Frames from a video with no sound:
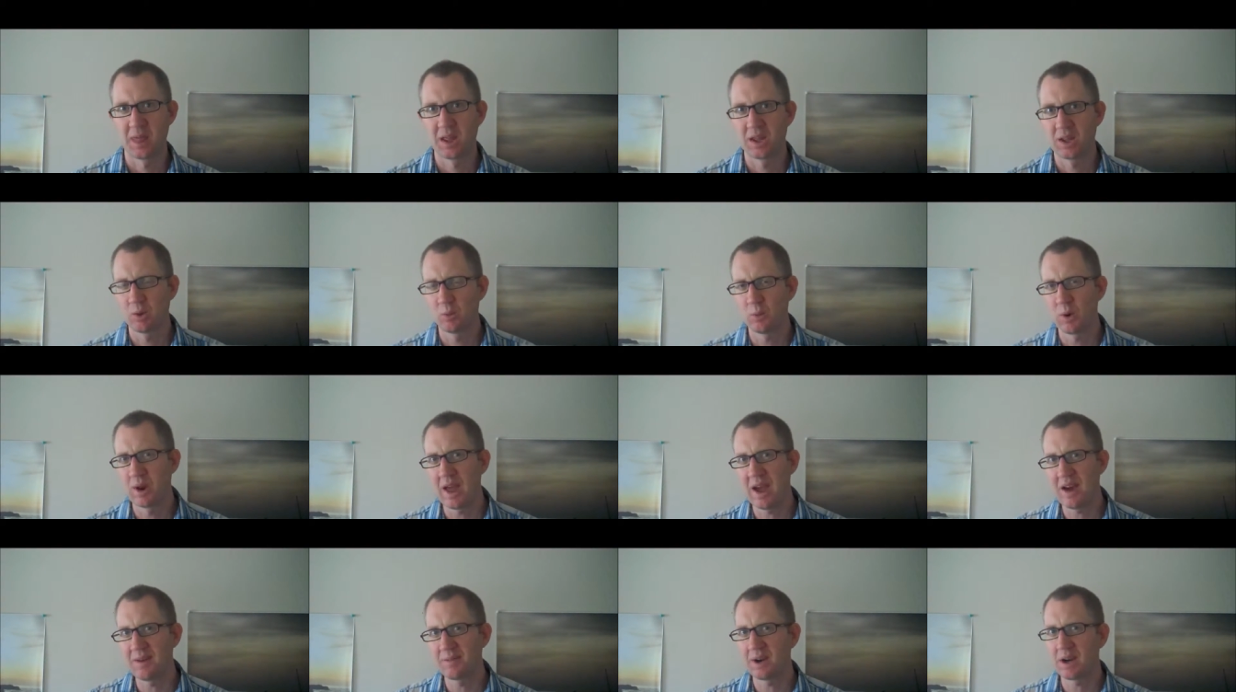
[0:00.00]
You
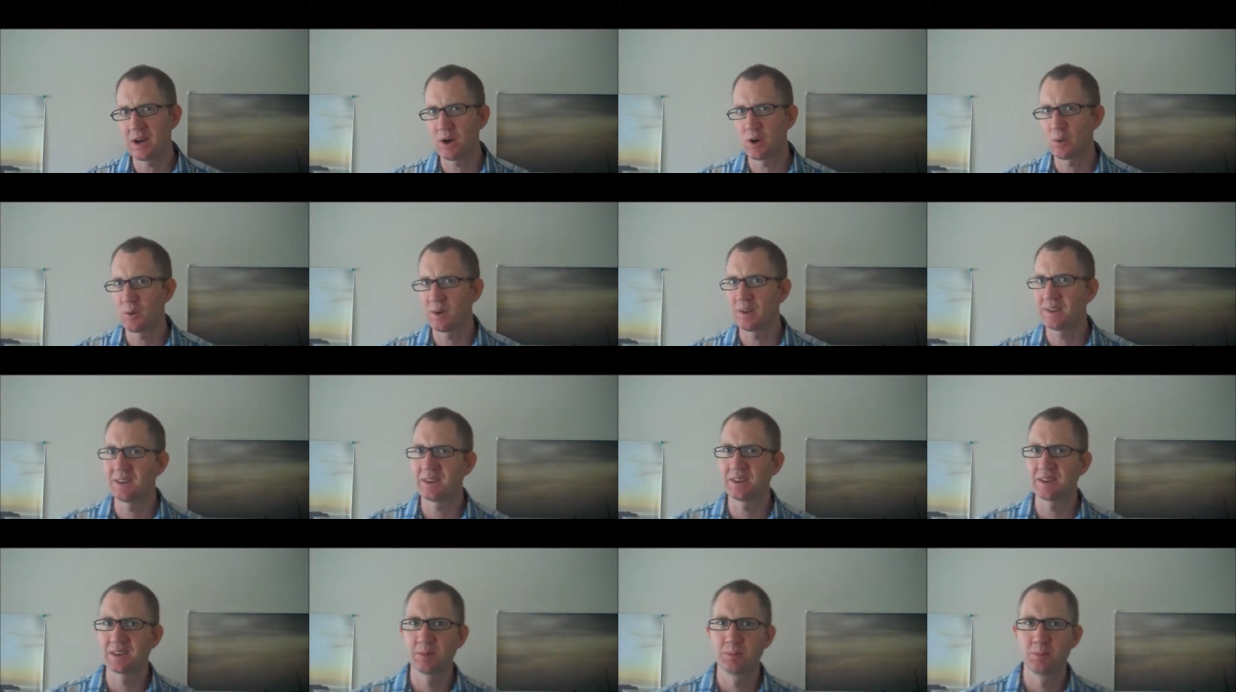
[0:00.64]
want to have an
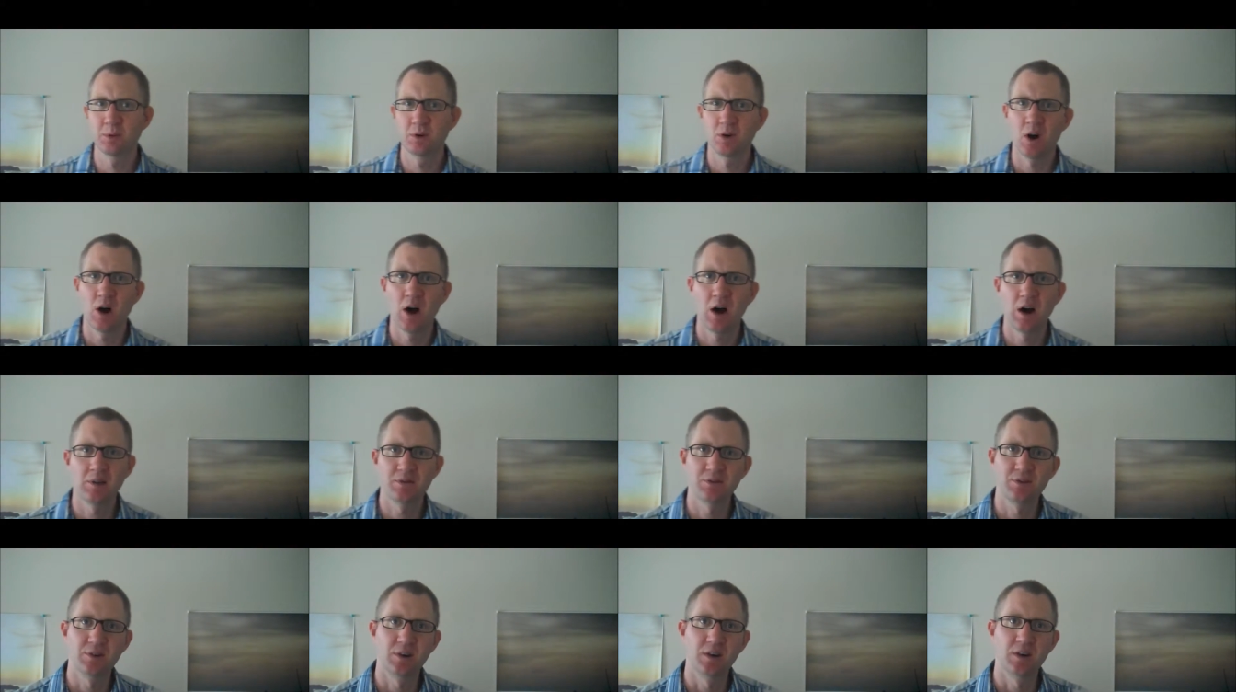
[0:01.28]
irresistible
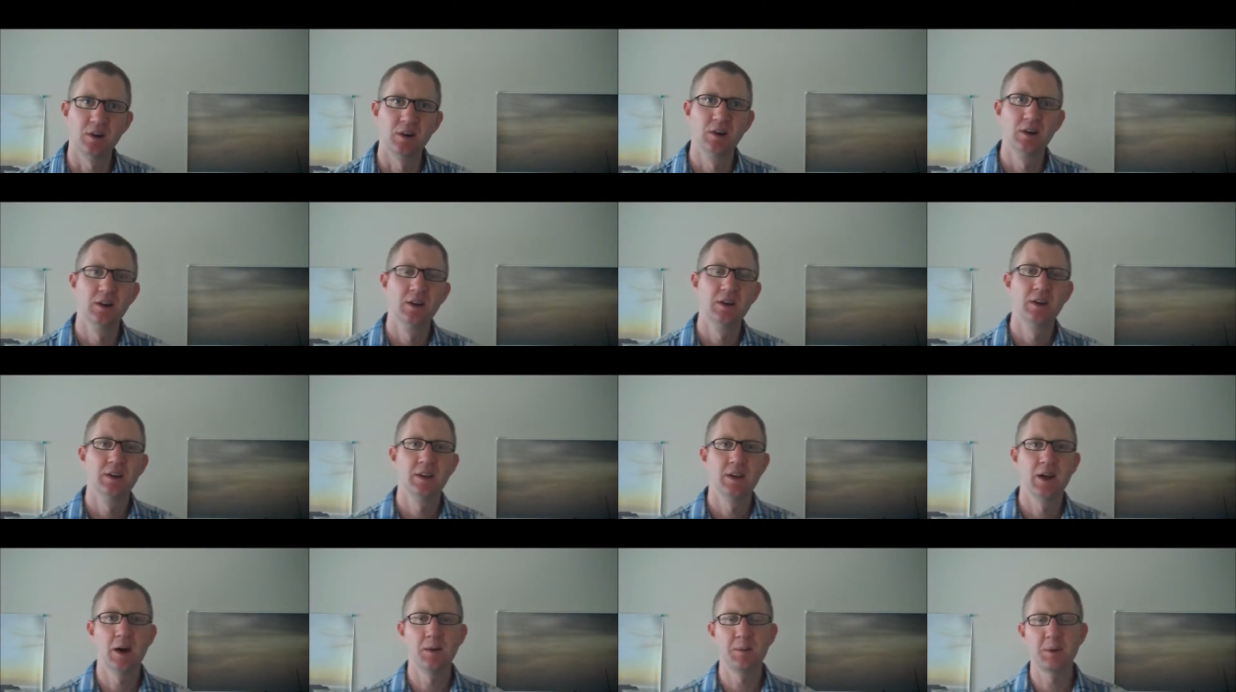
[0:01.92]
offer.
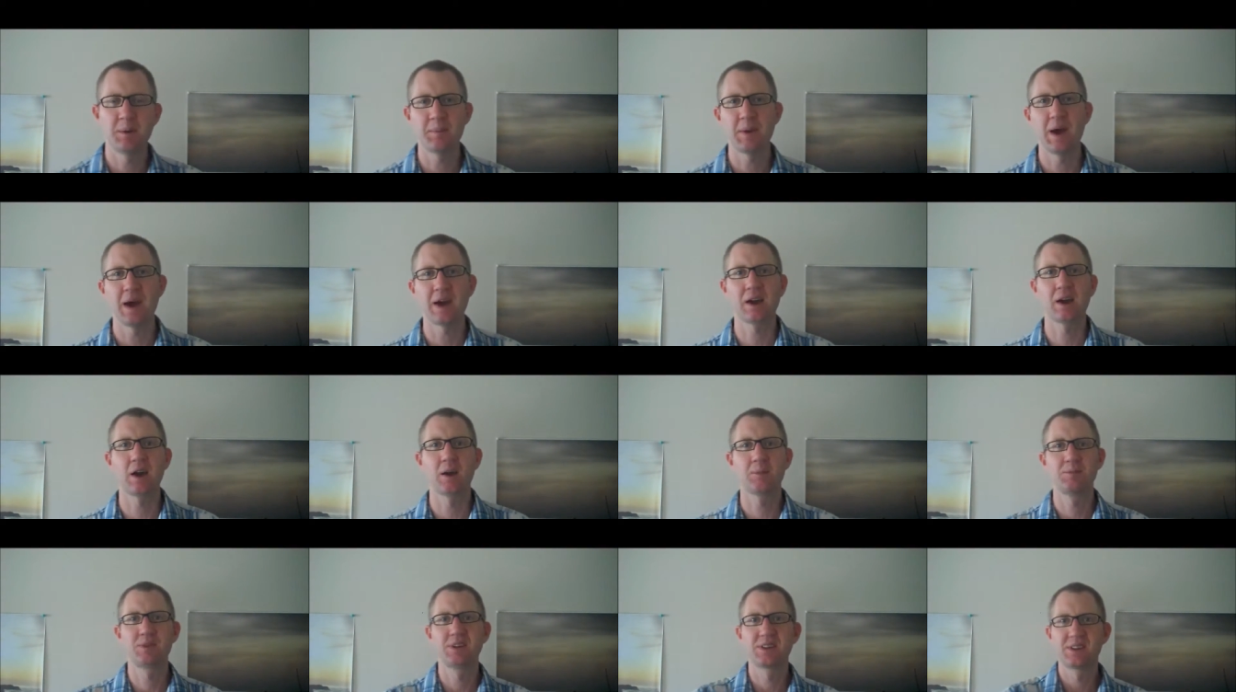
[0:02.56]
Now let me back
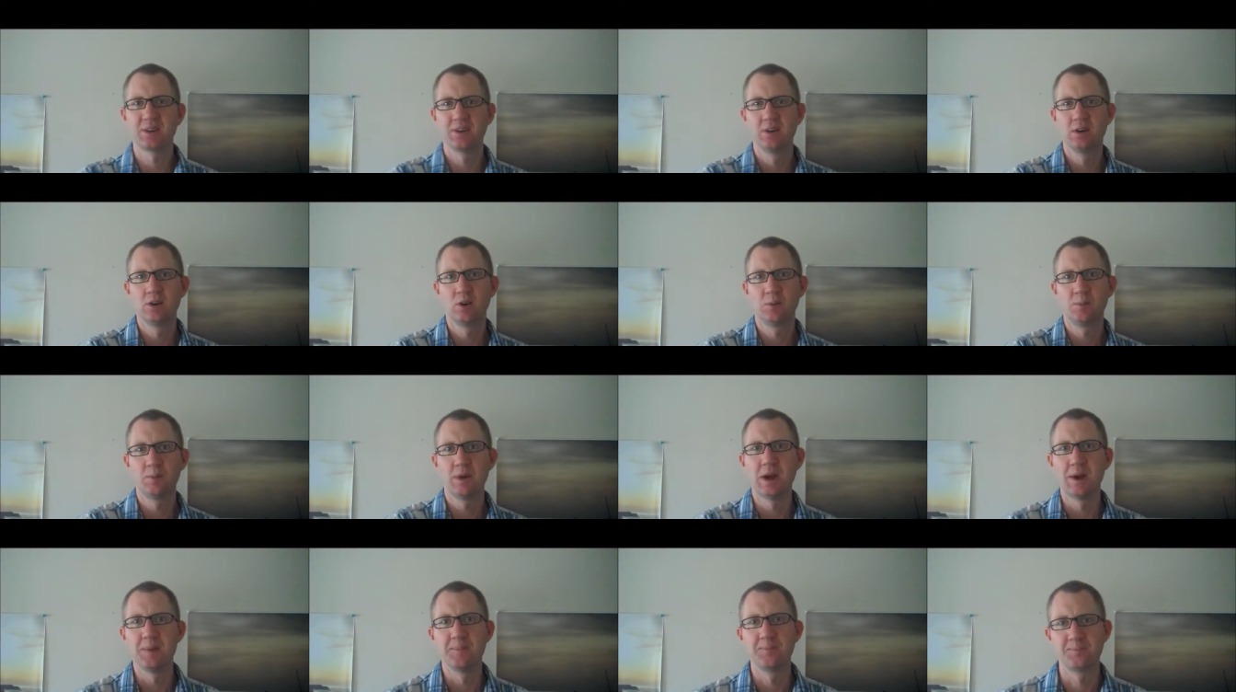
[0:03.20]
up just a little
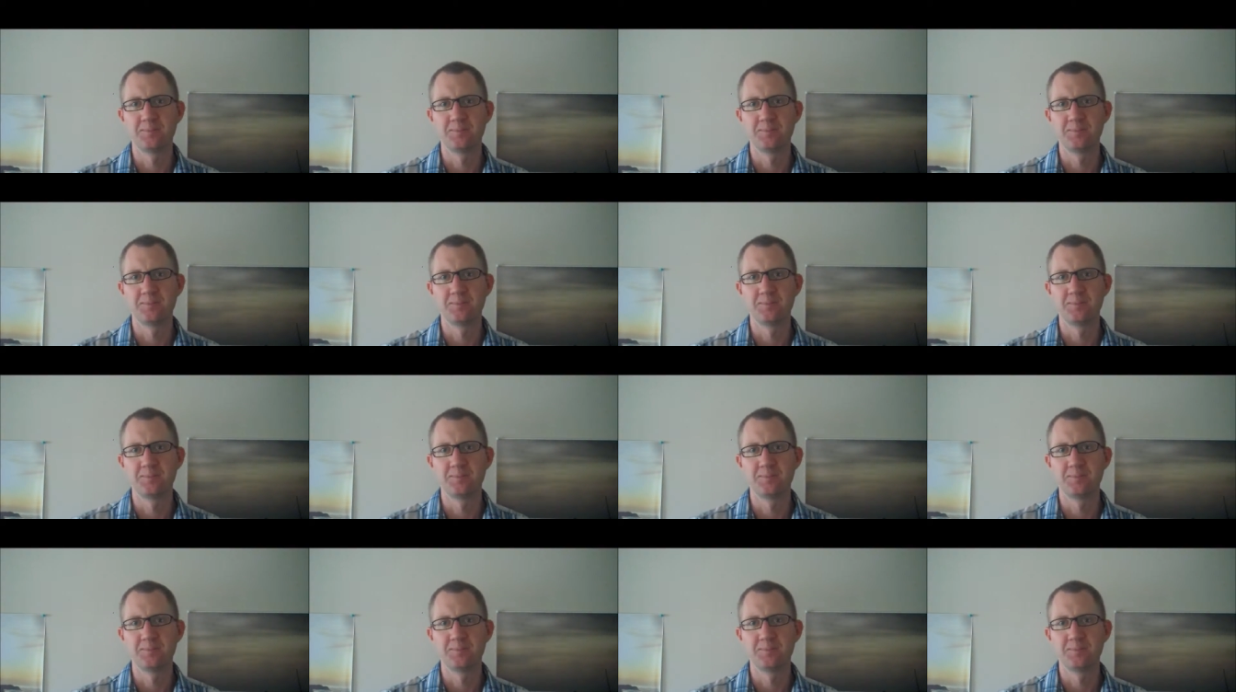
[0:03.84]
bit.